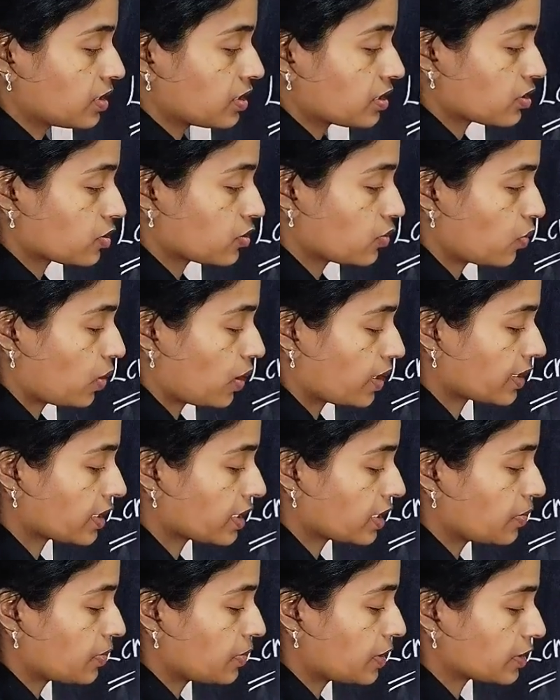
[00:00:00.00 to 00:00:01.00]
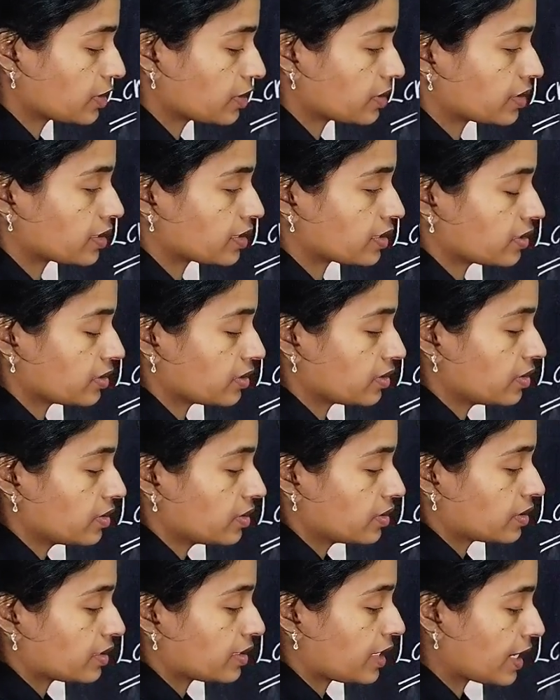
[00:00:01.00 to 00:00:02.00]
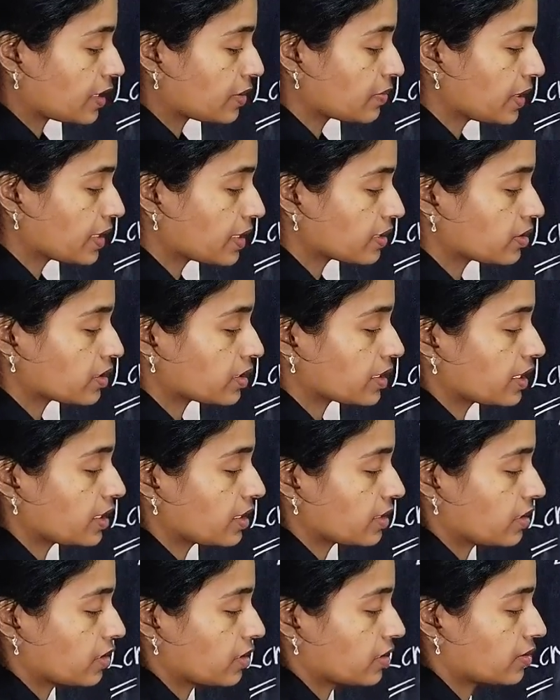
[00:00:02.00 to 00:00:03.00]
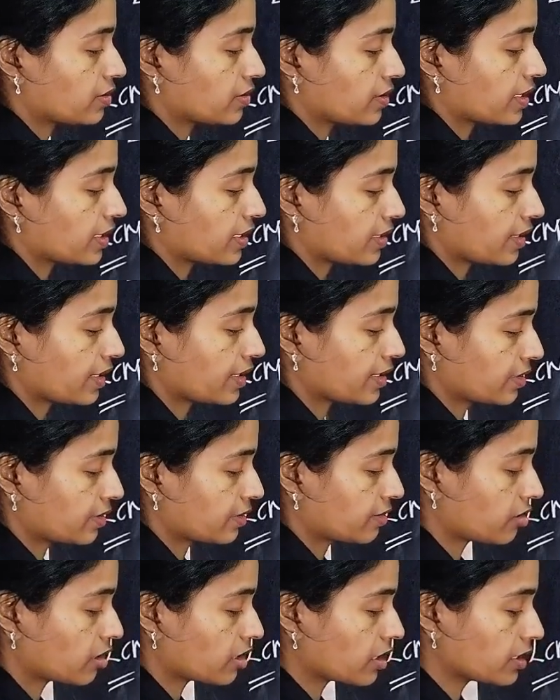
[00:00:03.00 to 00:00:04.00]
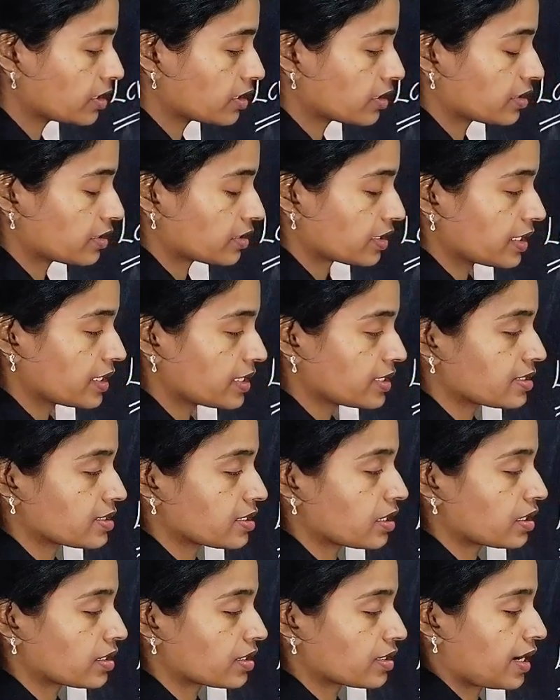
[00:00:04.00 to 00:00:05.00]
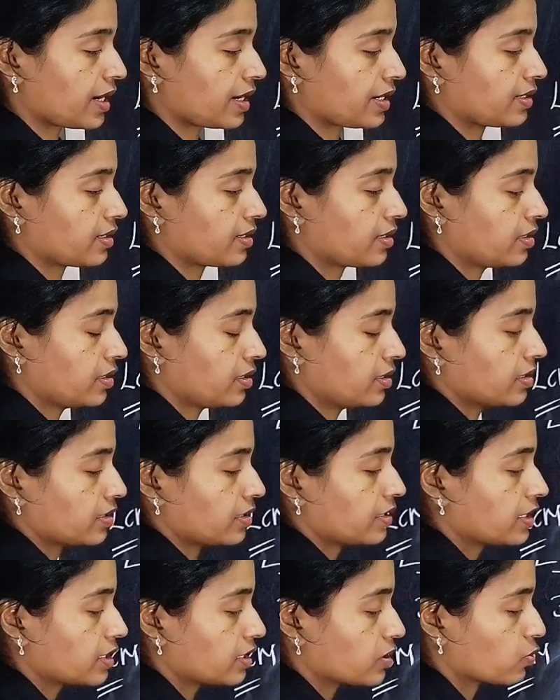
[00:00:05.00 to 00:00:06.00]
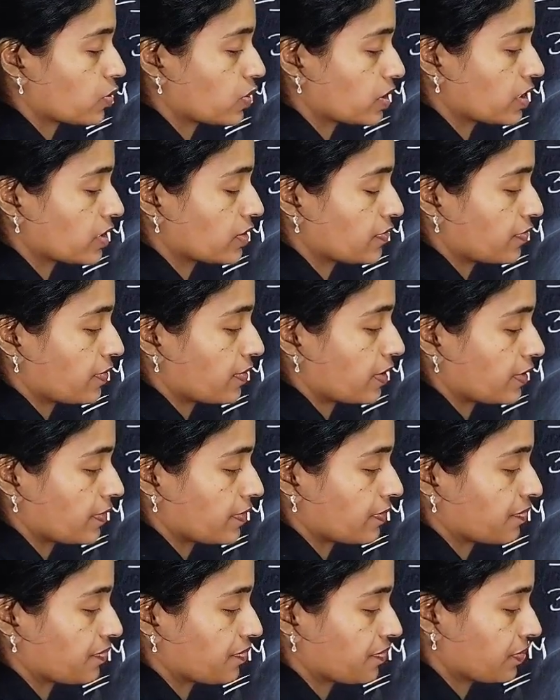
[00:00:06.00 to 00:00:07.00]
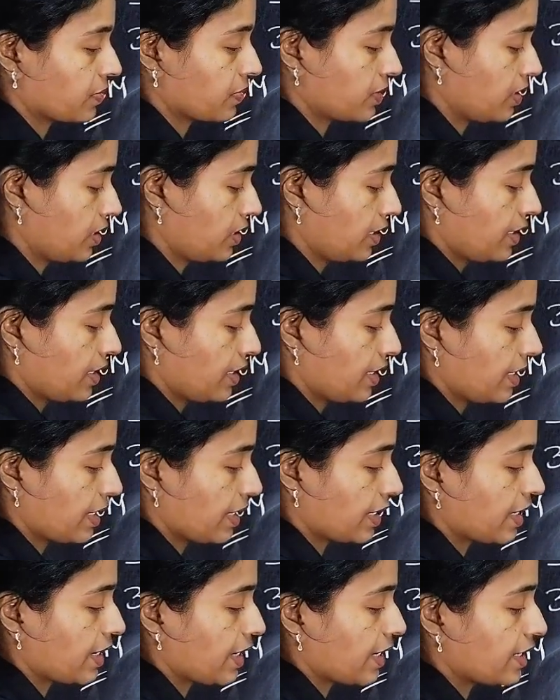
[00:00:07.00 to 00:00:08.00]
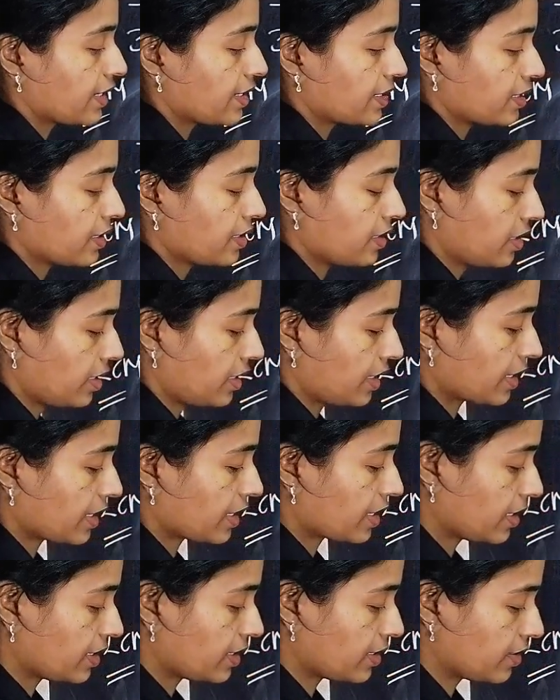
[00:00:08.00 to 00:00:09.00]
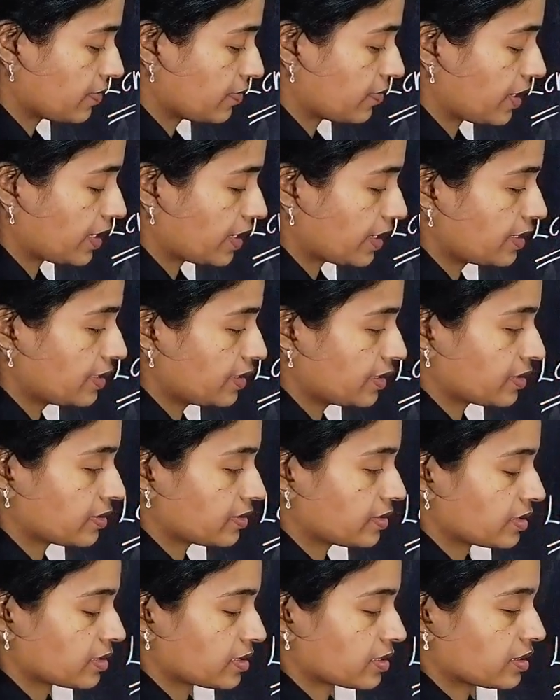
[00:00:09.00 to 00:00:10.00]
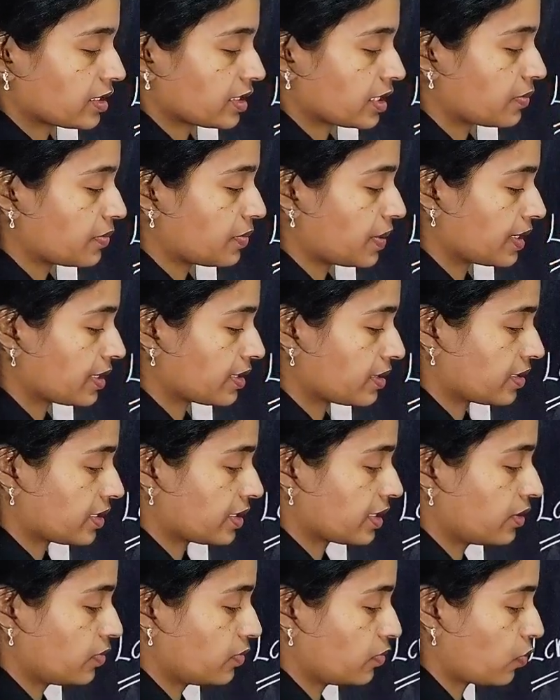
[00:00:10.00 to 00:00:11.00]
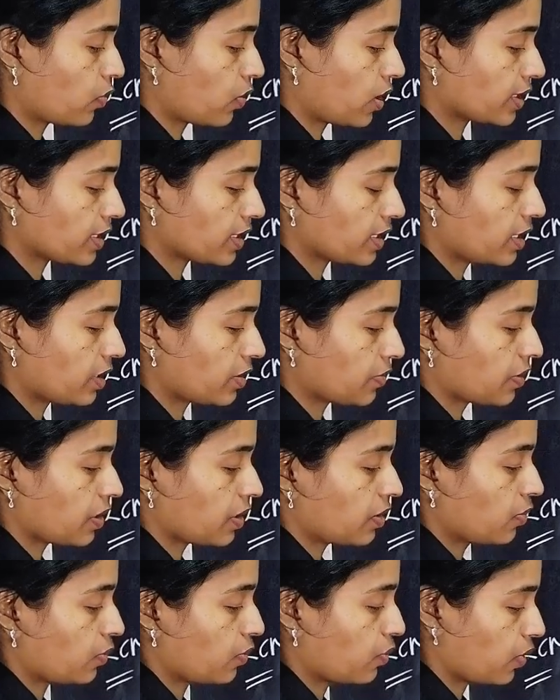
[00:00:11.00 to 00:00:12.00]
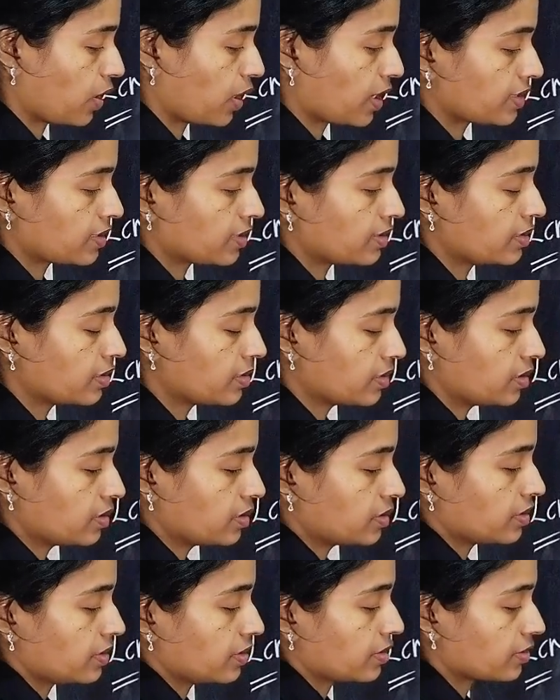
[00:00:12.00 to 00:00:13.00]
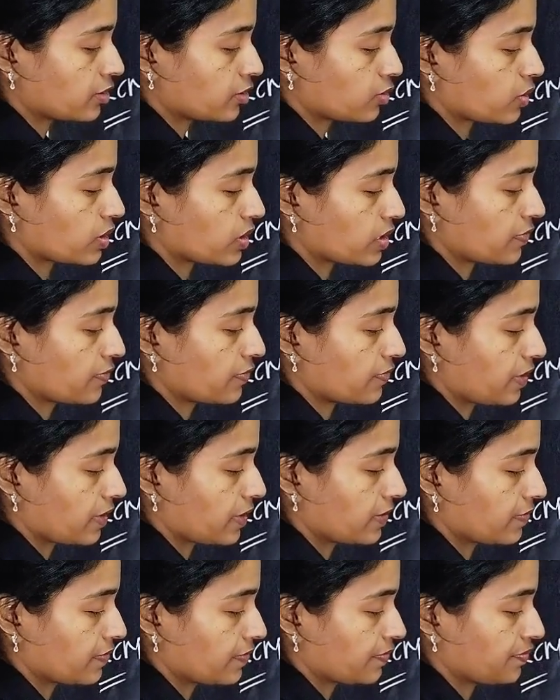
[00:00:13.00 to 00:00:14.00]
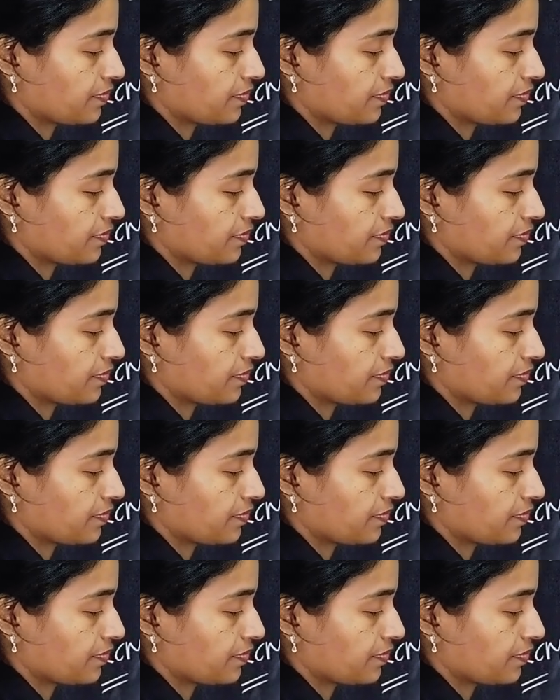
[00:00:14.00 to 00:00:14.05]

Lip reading: So 9 by 3, 3, right? 3 3s are 9. Then 25. Again, I can divide this 3 by 3. 1, 1, 25.